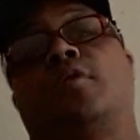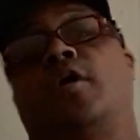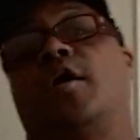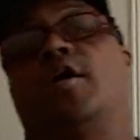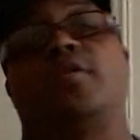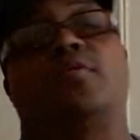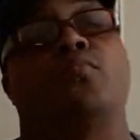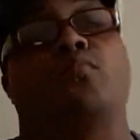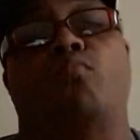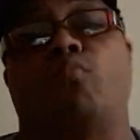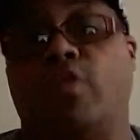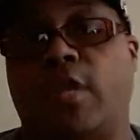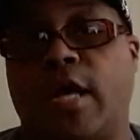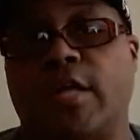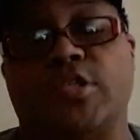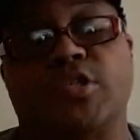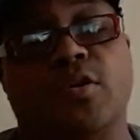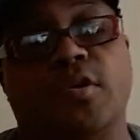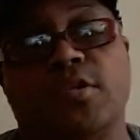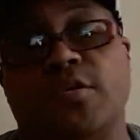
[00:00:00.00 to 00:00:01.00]
And when
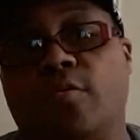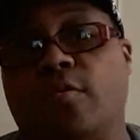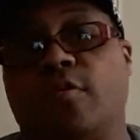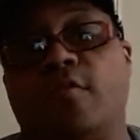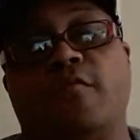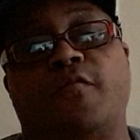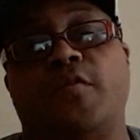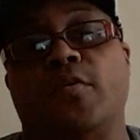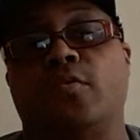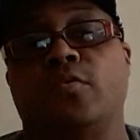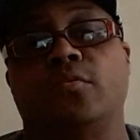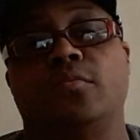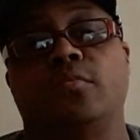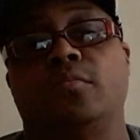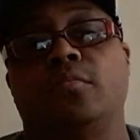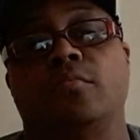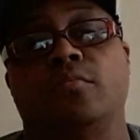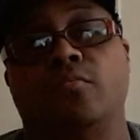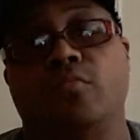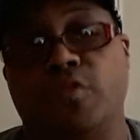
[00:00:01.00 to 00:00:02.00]
I talked to her on the
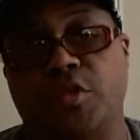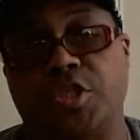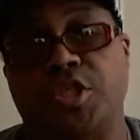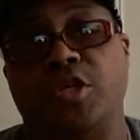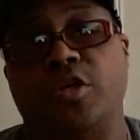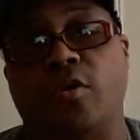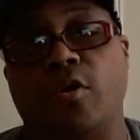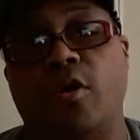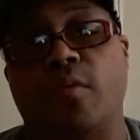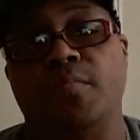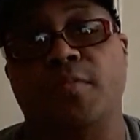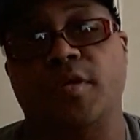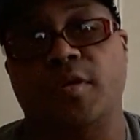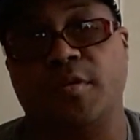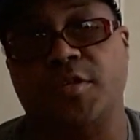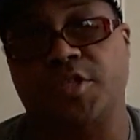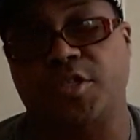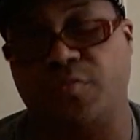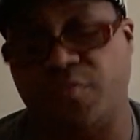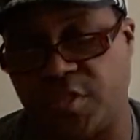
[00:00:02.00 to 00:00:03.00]
phone, when she called me,
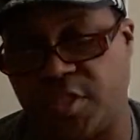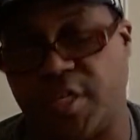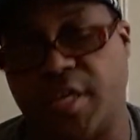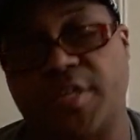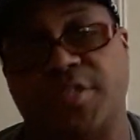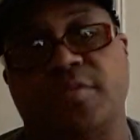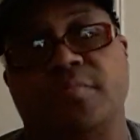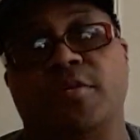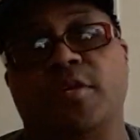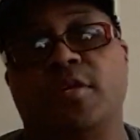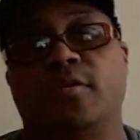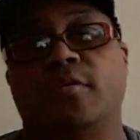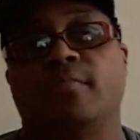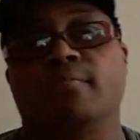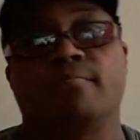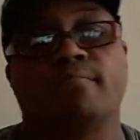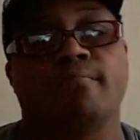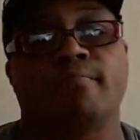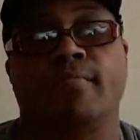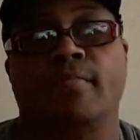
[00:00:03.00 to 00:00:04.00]
because she was texting me,
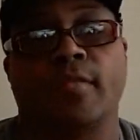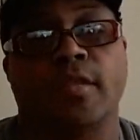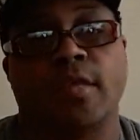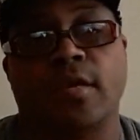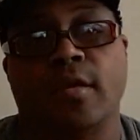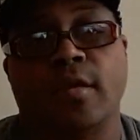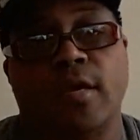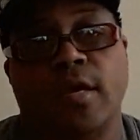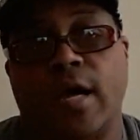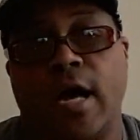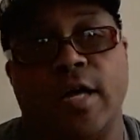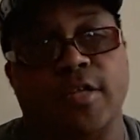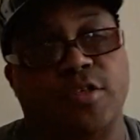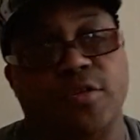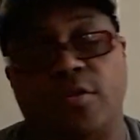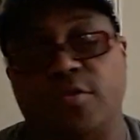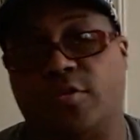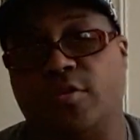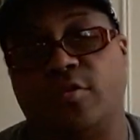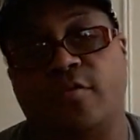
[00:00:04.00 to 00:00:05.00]
I
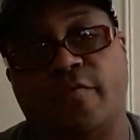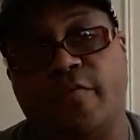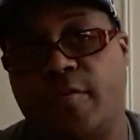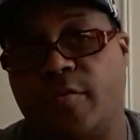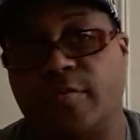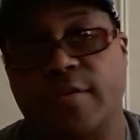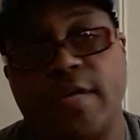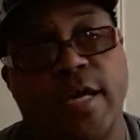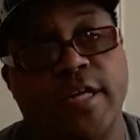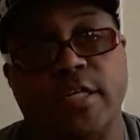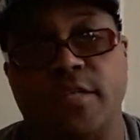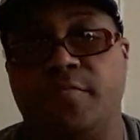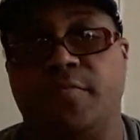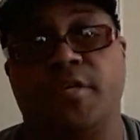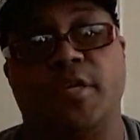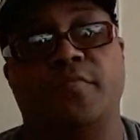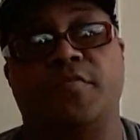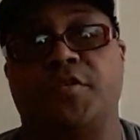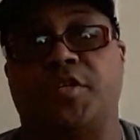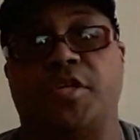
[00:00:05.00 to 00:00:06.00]
told her on the phone, I didn't even
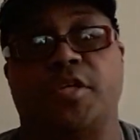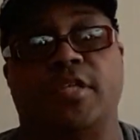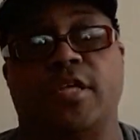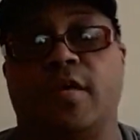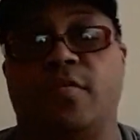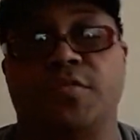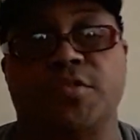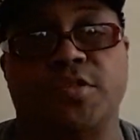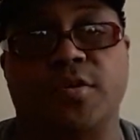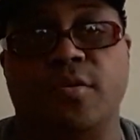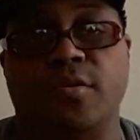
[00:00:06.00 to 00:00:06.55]
give a shit that I was